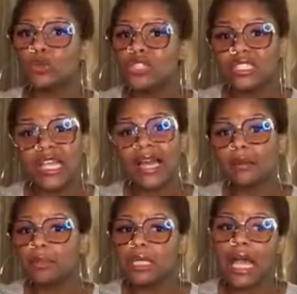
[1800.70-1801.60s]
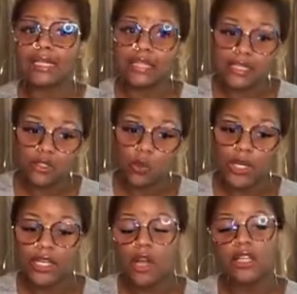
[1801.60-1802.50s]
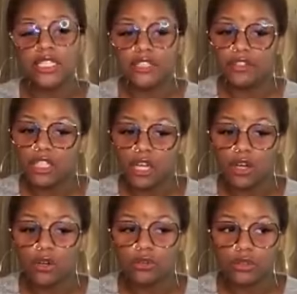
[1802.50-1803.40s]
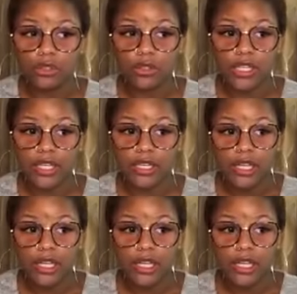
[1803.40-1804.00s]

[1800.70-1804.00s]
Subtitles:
just gotta be like, that's the way they are, and leave it alone, okay?